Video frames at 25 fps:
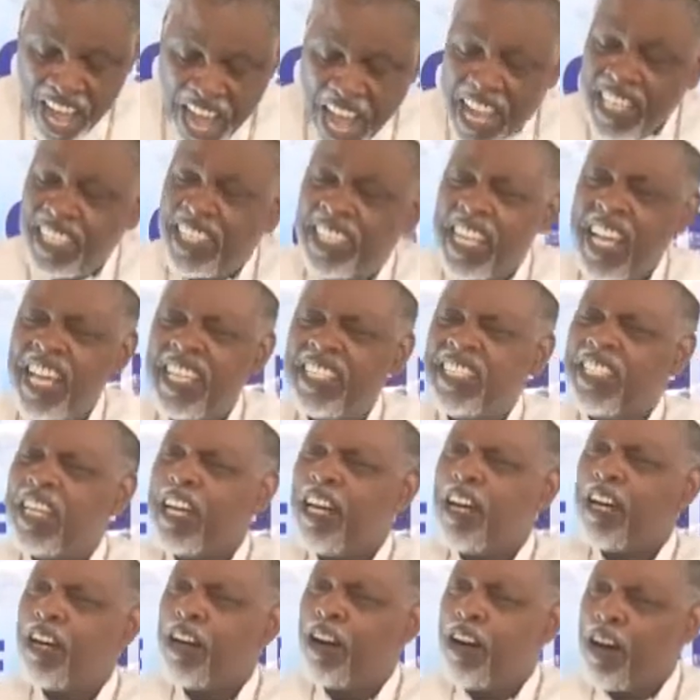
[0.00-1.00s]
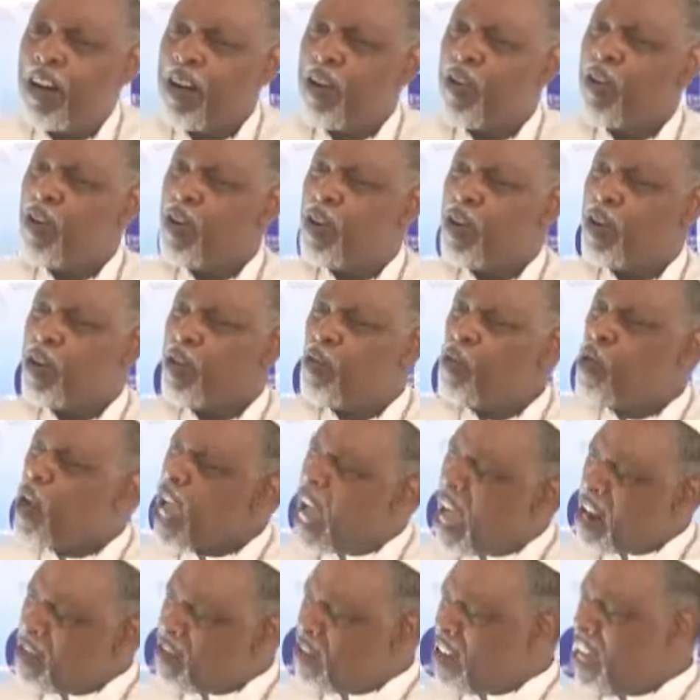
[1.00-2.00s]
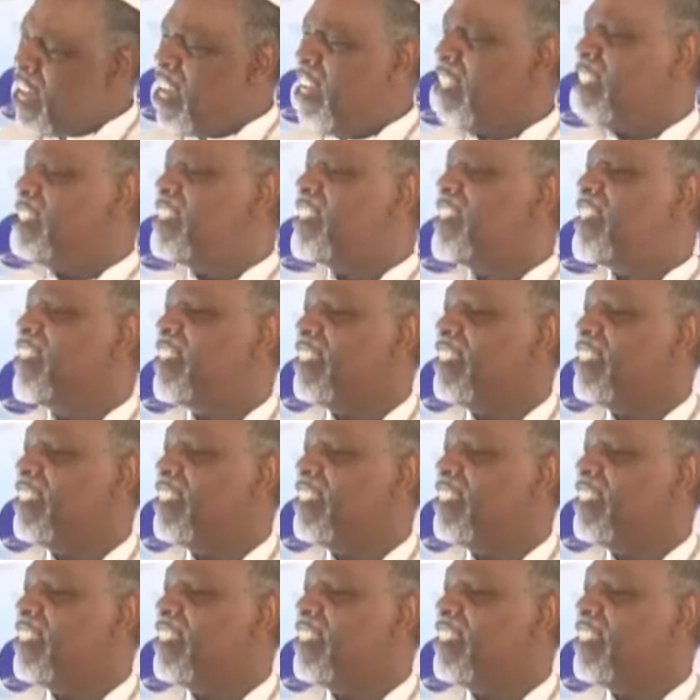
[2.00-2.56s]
And says, oh, we are rich.